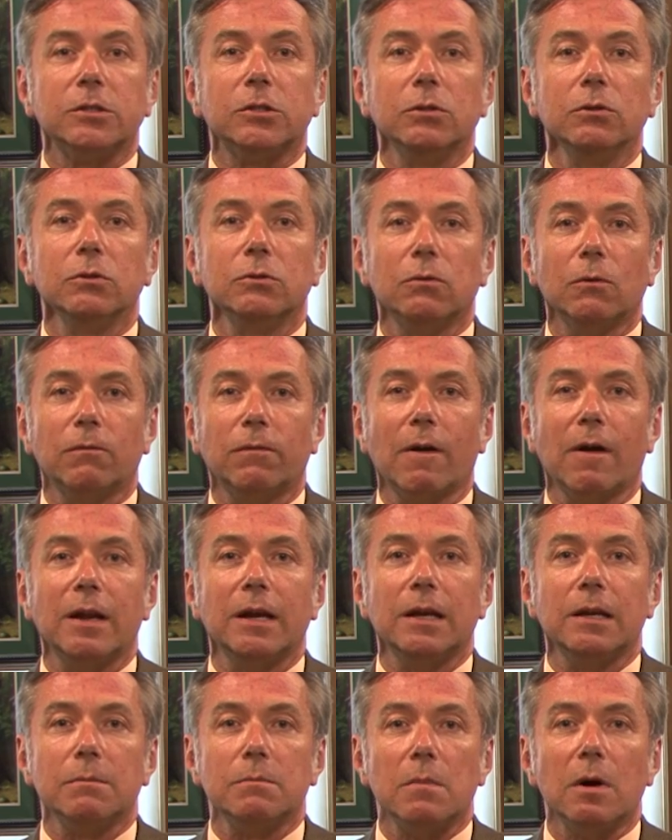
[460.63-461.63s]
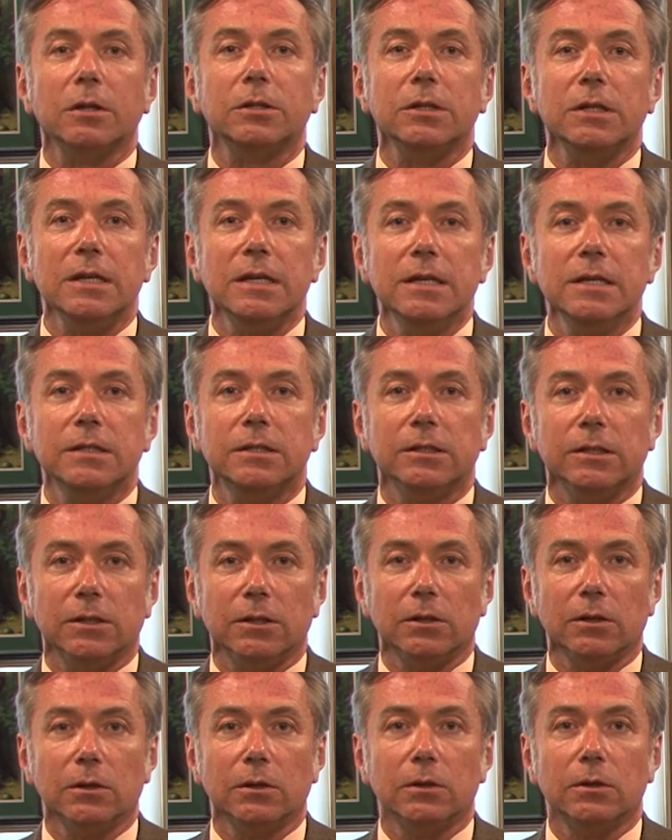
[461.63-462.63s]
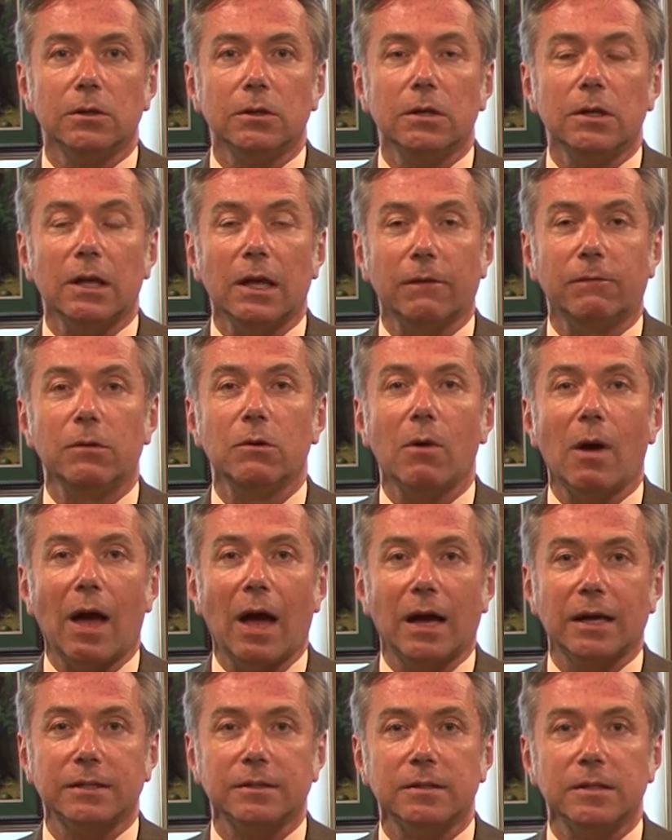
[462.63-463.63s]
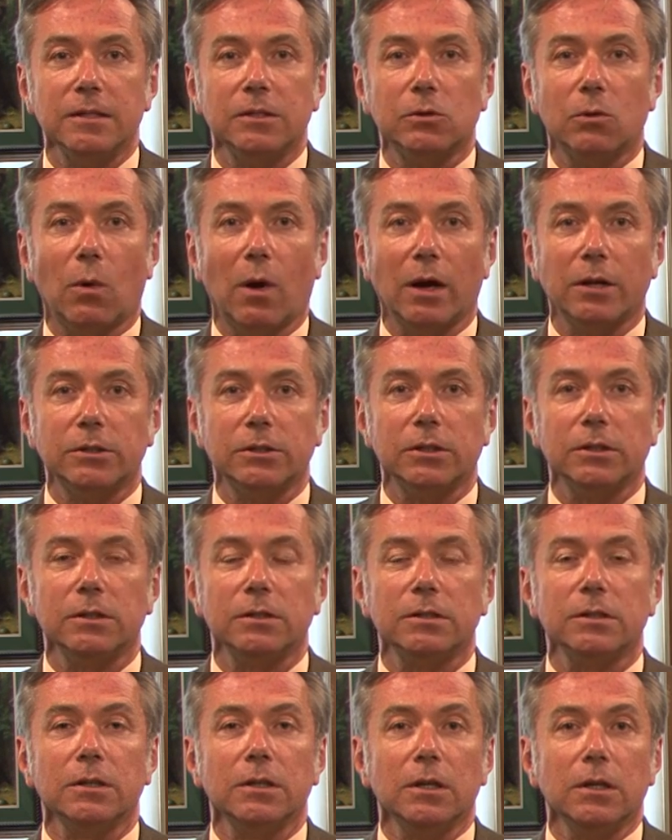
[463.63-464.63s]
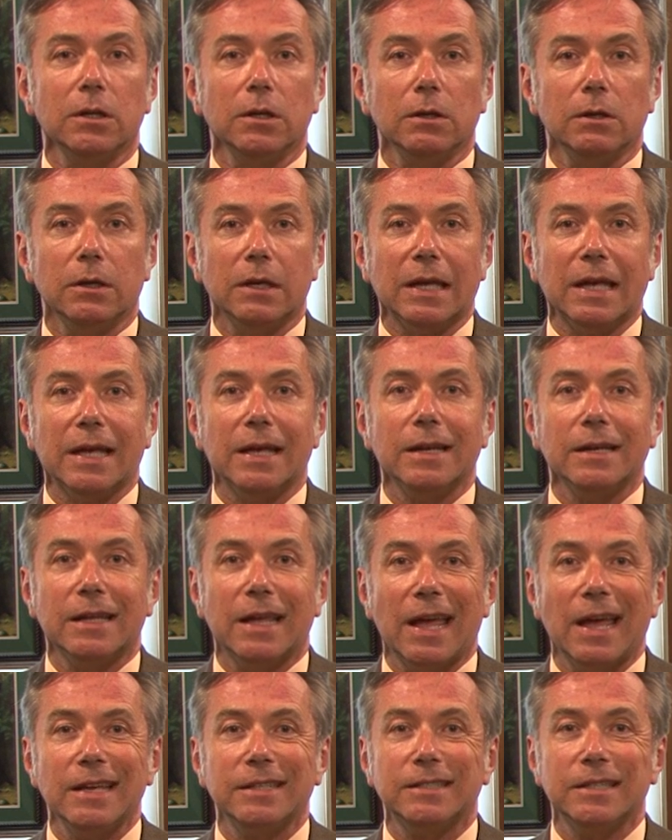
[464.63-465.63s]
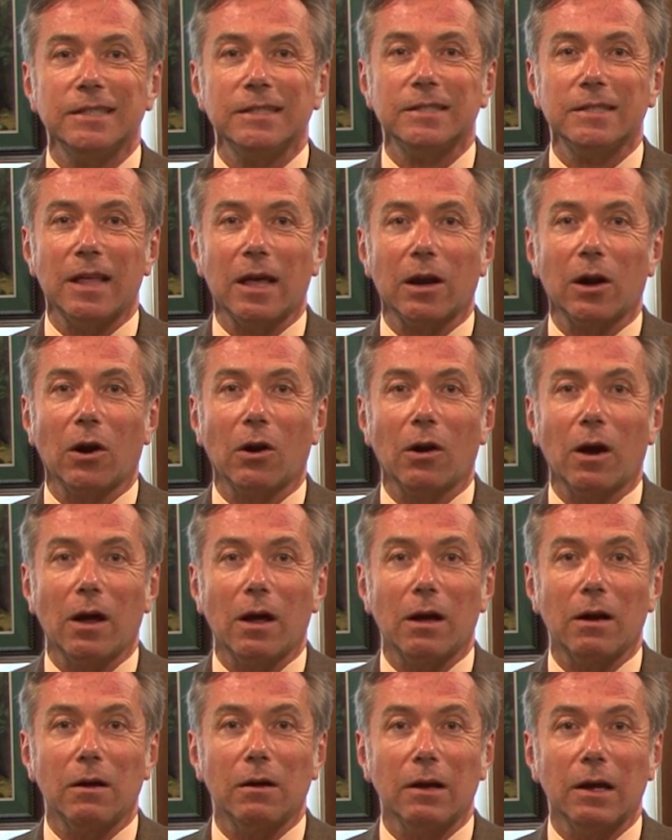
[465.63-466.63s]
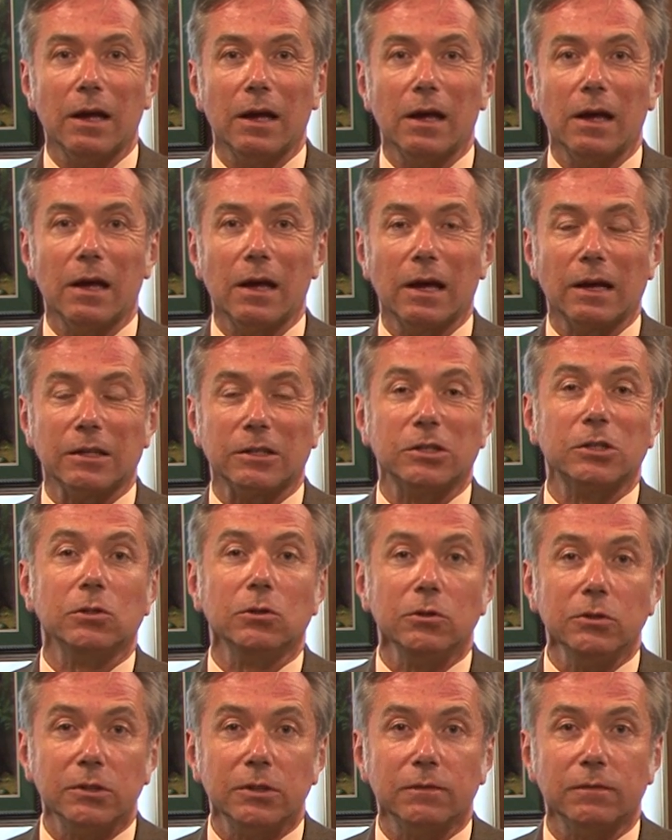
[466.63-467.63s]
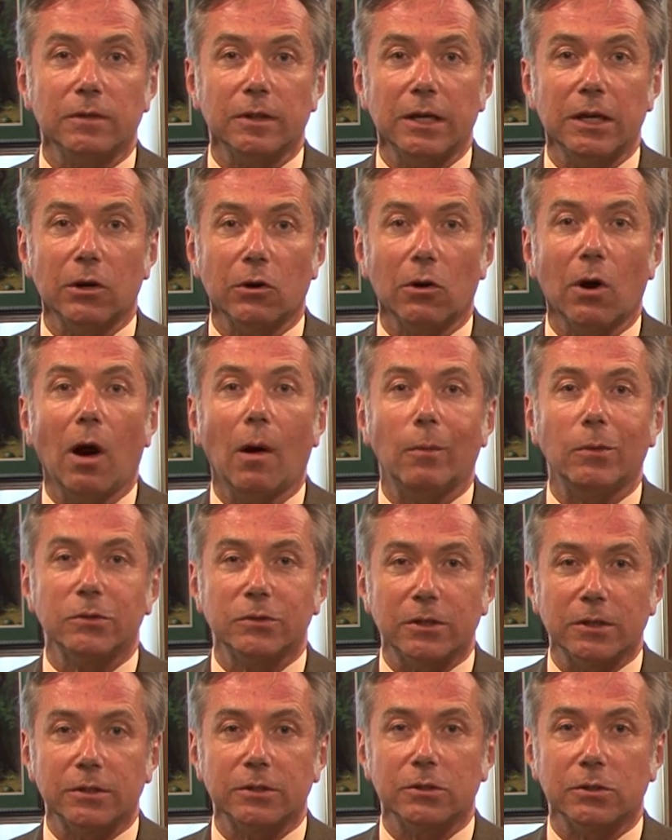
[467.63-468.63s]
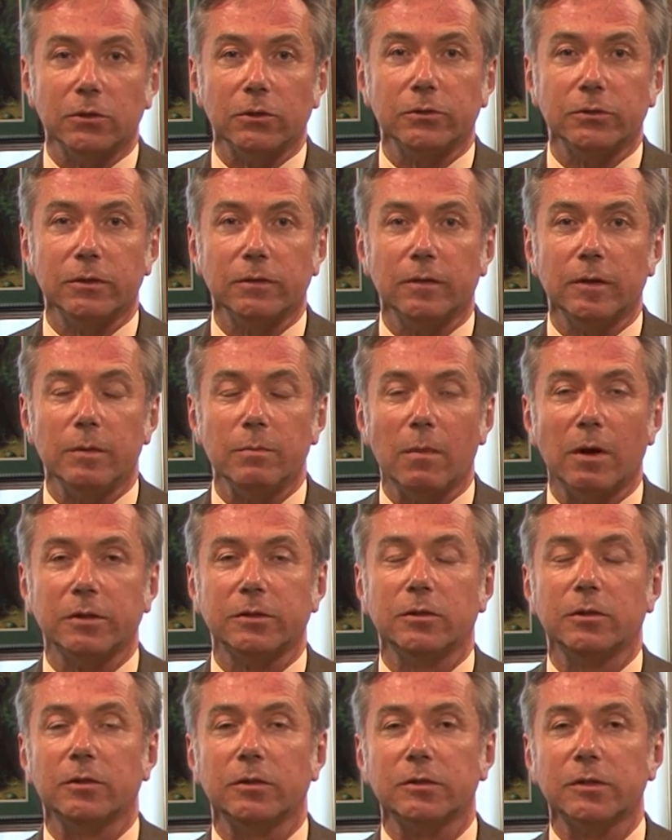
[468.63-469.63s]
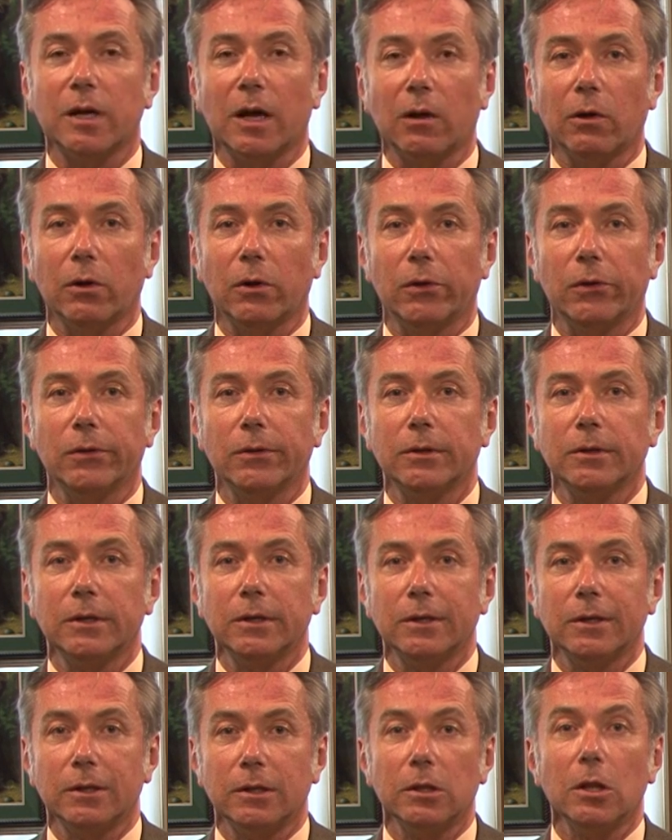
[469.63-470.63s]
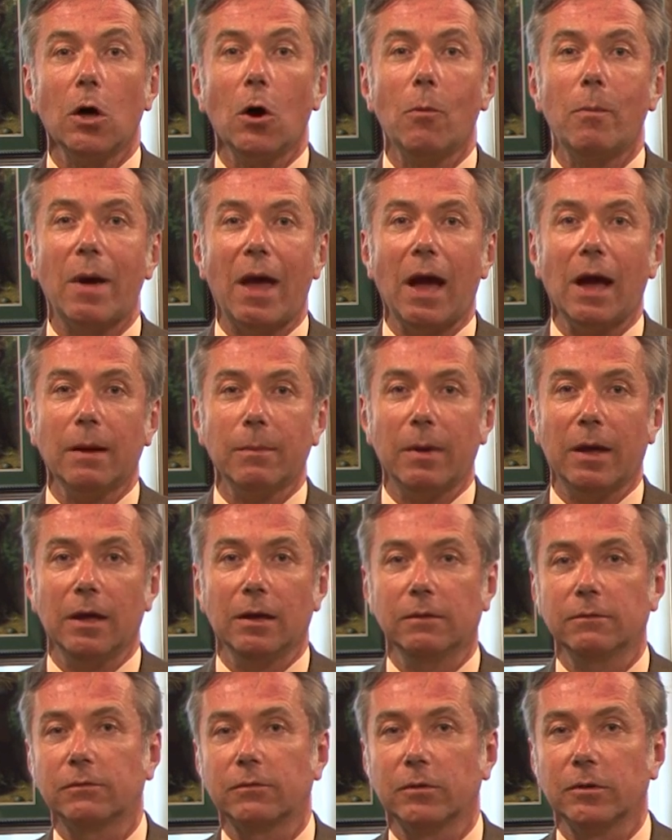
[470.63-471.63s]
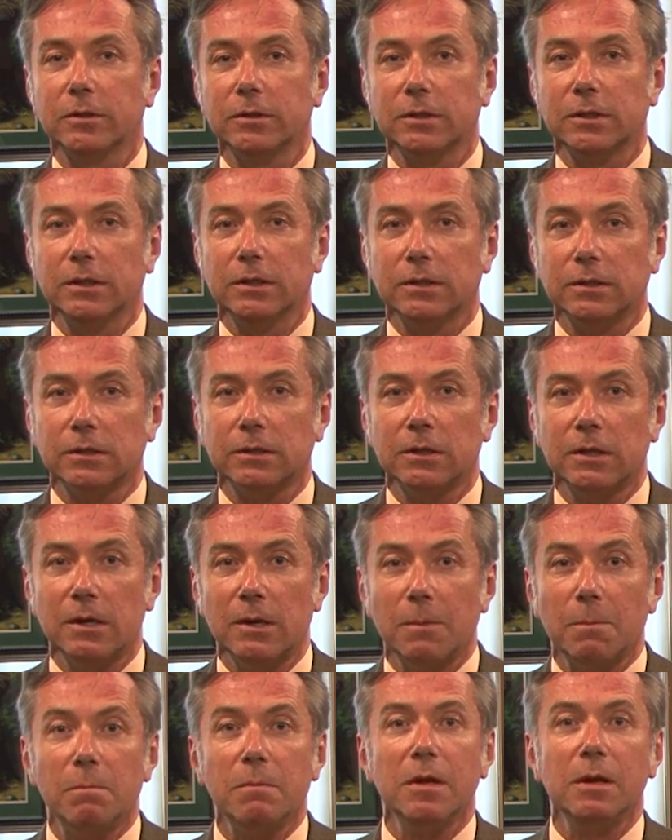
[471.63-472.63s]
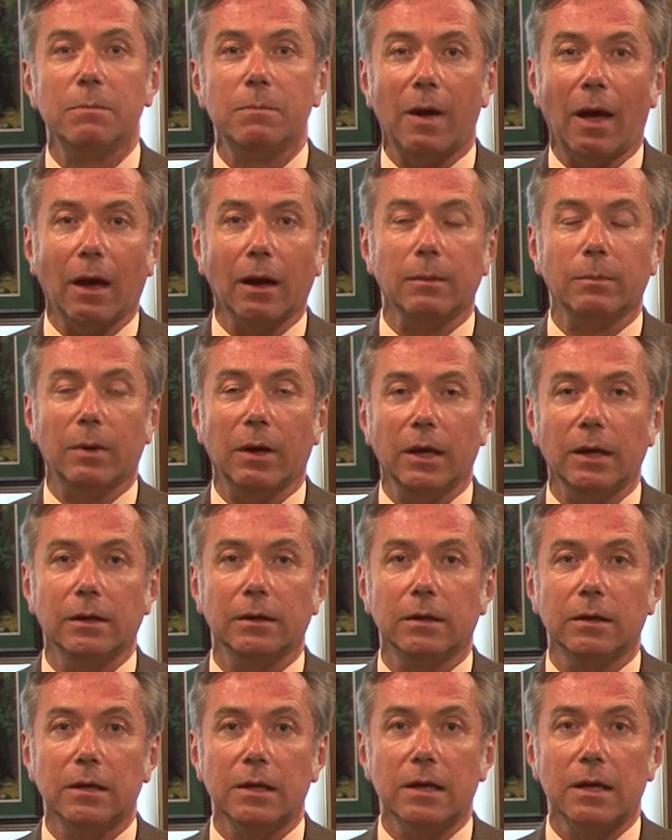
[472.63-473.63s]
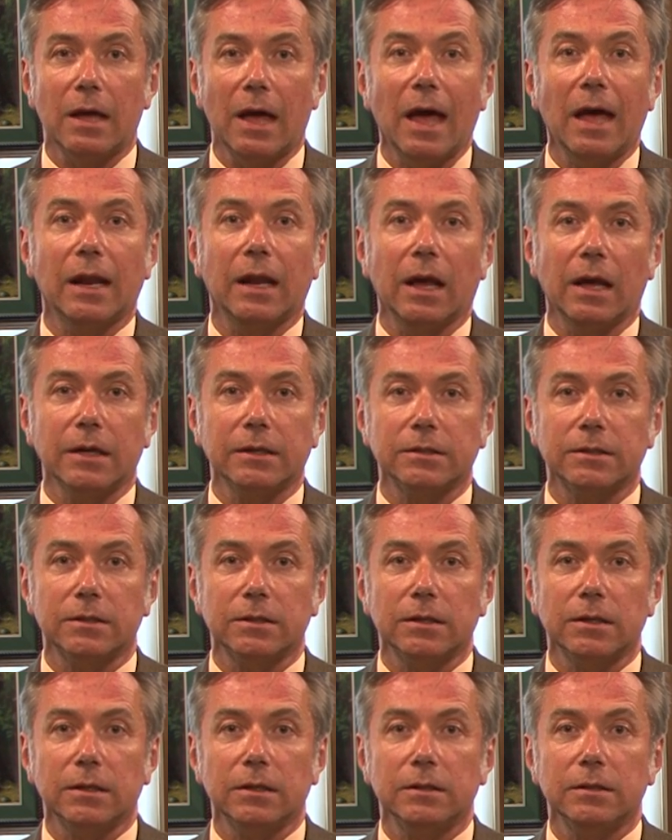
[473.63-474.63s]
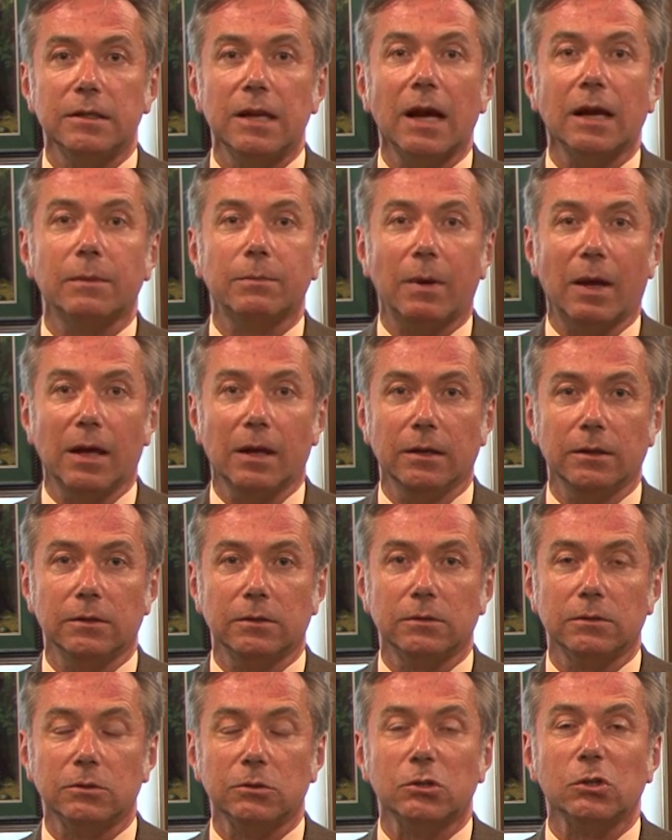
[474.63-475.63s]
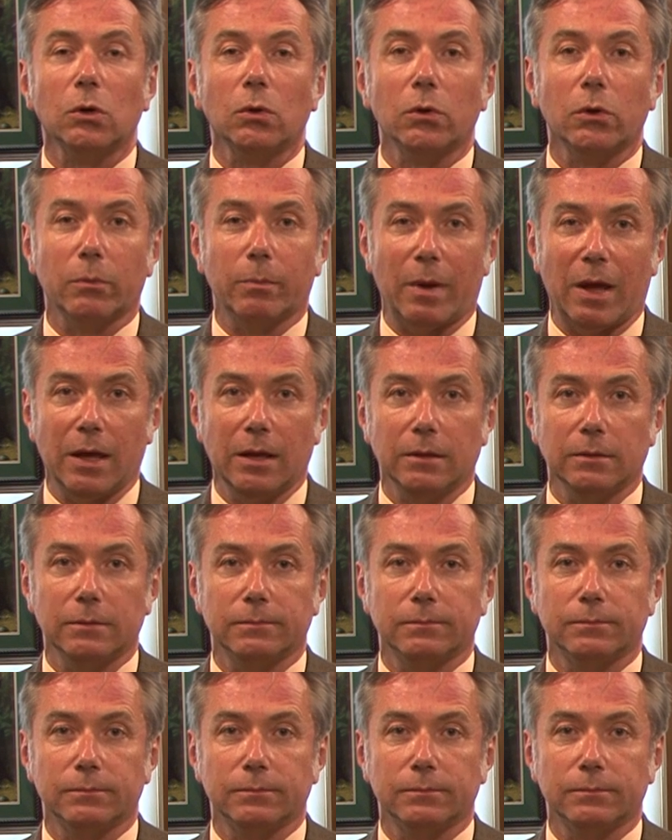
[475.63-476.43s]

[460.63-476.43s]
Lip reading: students will find it much easier if you ask these questions in cases that are exclusively or almost exclusively musculoskeletal. Low back pain, for instance, mid back pain, headaches, neck pain, shoulder pain.